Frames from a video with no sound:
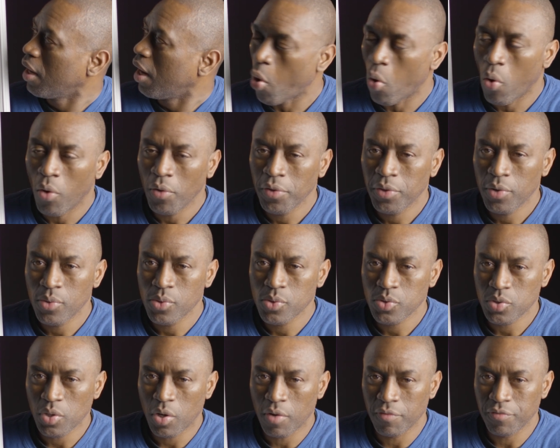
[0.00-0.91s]
All
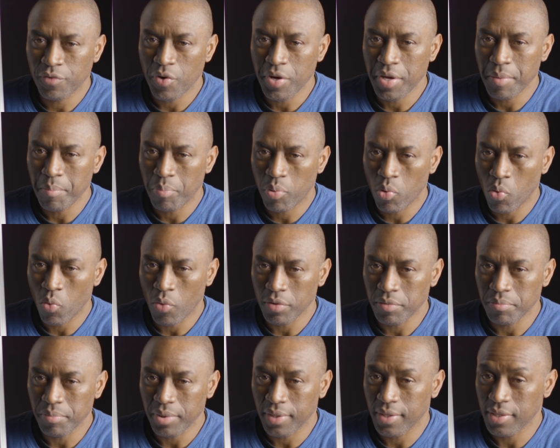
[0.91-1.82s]
those are very
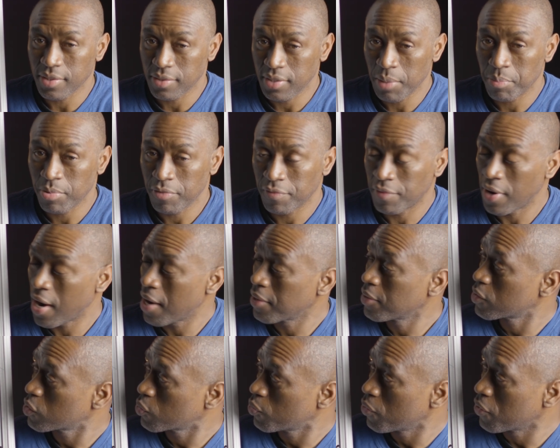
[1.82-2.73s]
important because they provide
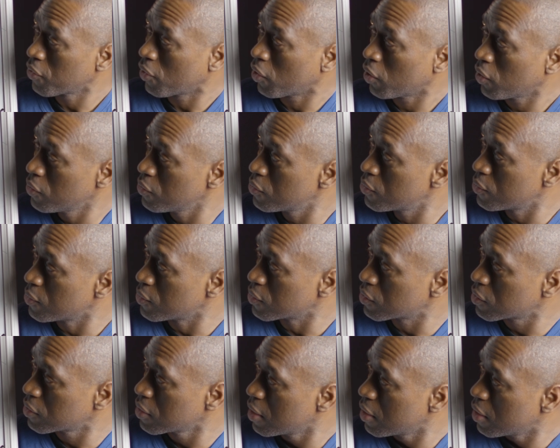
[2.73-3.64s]
us with
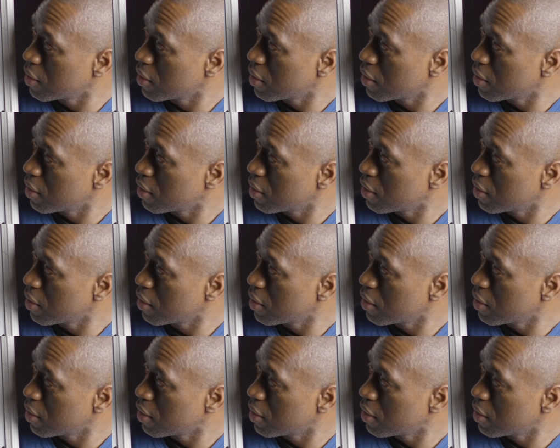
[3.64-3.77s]
clues